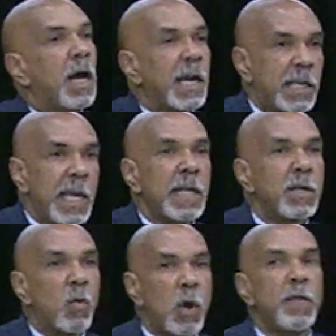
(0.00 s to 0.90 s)
Again,
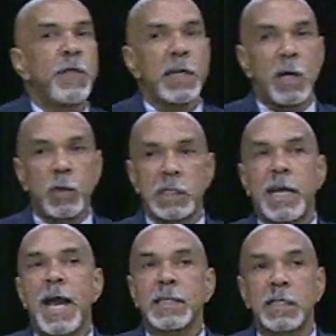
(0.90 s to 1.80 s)
the one thing that was
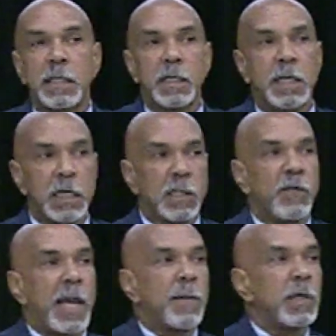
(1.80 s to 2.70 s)
constant in this
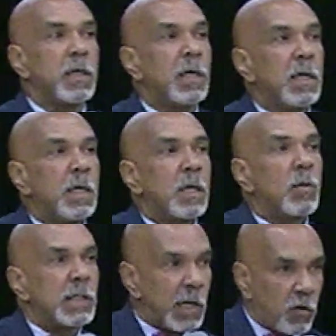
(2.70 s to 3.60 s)
family
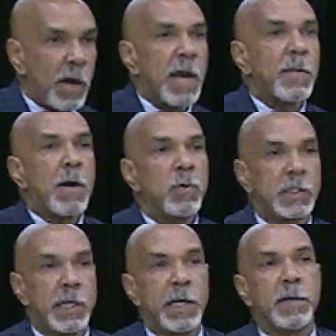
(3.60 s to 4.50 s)
was that grandmom
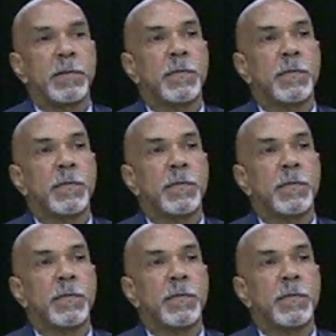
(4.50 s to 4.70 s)
was there.